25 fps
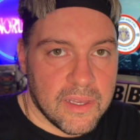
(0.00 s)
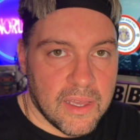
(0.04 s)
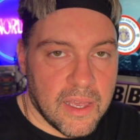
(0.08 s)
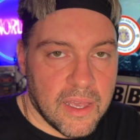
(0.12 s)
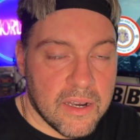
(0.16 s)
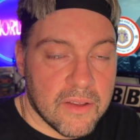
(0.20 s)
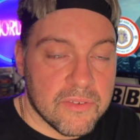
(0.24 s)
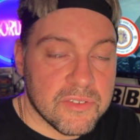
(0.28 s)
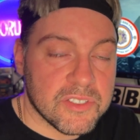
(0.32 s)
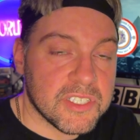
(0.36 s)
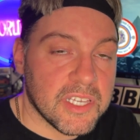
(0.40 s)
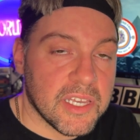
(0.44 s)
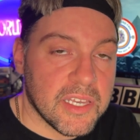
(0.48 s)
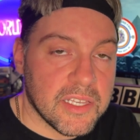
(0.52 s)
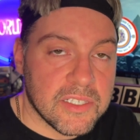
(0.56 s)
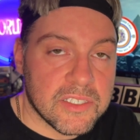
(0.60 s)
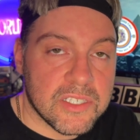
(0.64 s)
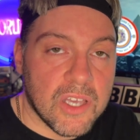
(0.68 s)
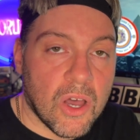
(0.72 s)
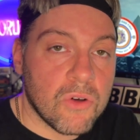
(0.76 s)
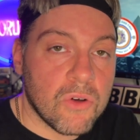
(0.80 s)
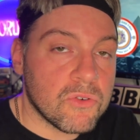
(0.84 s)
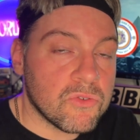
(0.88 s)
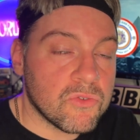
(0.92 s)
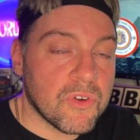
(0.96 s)
and I've seen
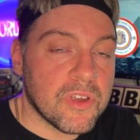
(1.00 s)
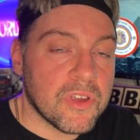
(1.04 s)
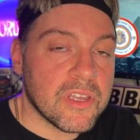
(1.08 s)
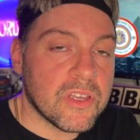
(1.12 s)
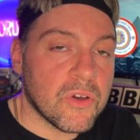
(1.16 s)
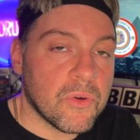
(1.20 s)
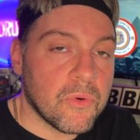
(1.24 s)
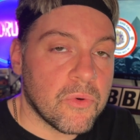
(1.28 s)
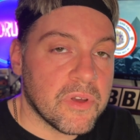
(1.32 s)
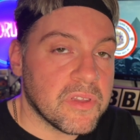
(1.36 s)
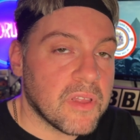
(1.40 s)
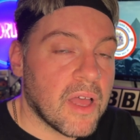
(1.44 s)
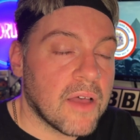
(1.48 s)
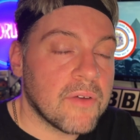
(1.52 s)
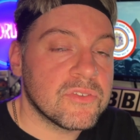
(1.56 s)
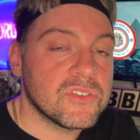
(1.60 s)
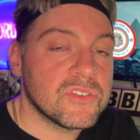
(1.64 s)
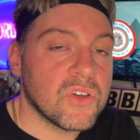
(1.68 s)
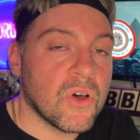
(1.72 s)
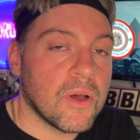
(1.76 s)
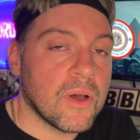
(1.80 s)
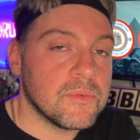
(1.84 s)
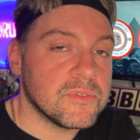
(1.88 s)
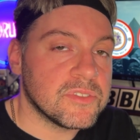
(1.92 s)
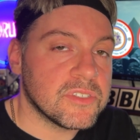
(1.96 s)
Total Recall enough
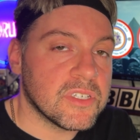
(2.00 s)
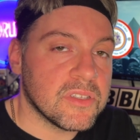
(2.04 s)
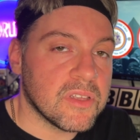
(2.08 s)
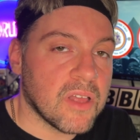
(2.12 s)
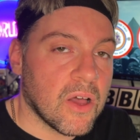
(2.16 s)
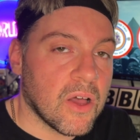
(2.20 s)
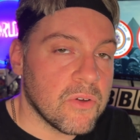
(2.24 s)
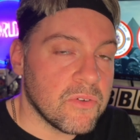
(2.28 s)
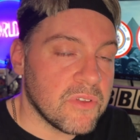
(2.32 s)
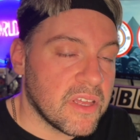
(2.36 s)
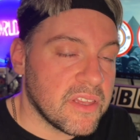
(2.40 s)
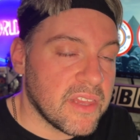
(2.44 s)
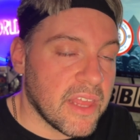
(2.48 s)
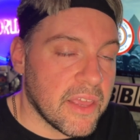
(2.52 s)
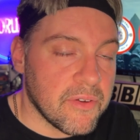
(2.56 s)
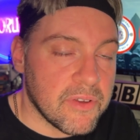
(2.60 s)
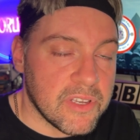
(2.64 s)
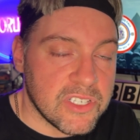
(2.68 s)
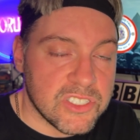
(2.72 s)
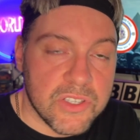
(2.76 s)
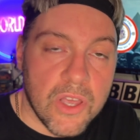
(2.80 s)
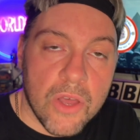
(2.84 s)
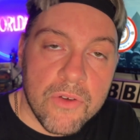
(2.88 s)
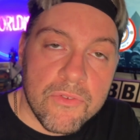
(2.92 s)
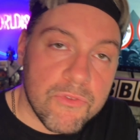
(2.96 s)
times to know that there
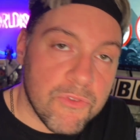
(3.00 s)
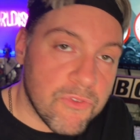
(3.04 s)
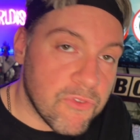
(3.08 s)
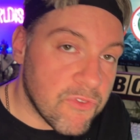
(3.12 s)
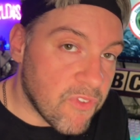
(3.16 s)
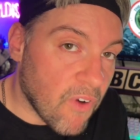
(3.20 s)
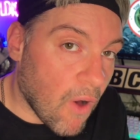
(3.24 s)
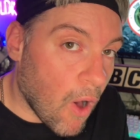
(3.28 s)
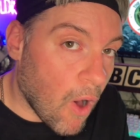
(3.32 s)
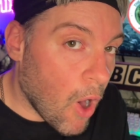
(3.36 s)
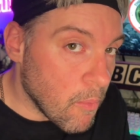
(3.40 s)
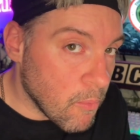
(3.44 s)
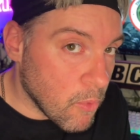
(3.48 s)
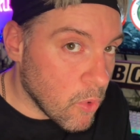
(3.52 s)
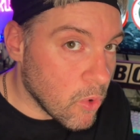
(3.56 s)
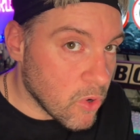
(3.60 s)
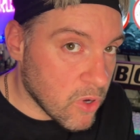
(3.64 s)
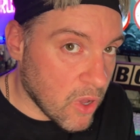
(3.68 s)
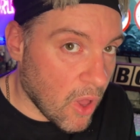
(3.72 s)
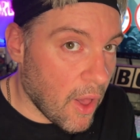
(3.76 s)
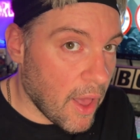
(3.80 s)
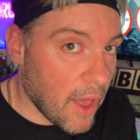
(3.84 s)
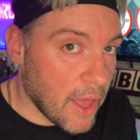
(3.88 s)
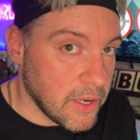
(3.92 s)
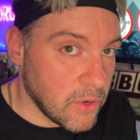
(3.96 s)
is far more
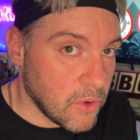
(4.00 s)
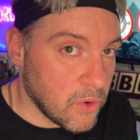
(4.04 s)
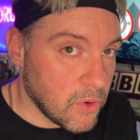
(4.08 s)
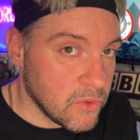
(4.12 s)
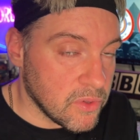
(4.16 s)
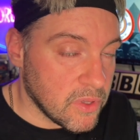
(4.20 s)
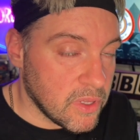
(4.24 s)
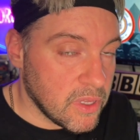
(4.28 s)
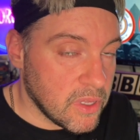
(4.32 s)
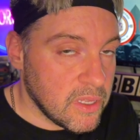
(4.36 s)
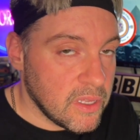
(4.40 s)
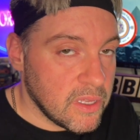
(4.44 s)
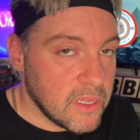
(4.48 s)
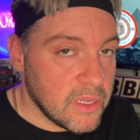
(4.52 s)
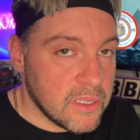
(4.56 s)
going on